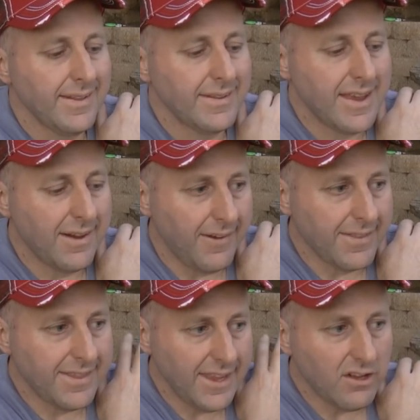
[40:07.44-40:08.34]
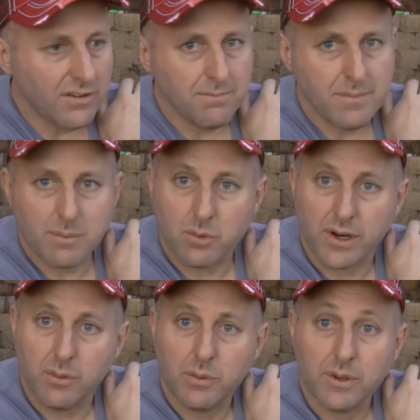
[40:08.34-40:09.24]
Now, I think off
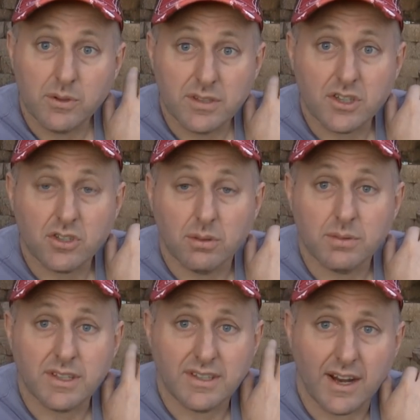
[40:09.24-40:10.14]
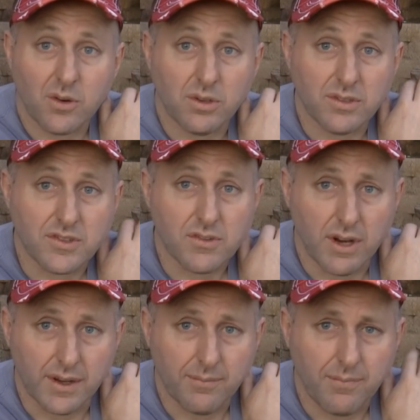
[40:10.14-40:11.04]
memory, what we also shot was a Dacron
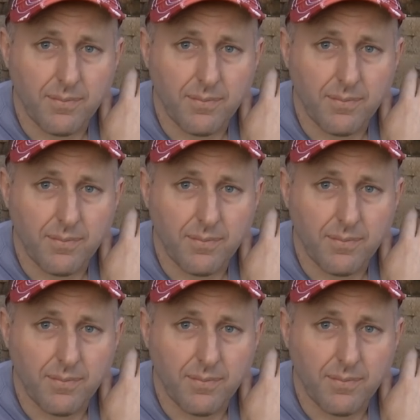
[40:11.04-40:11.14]
string,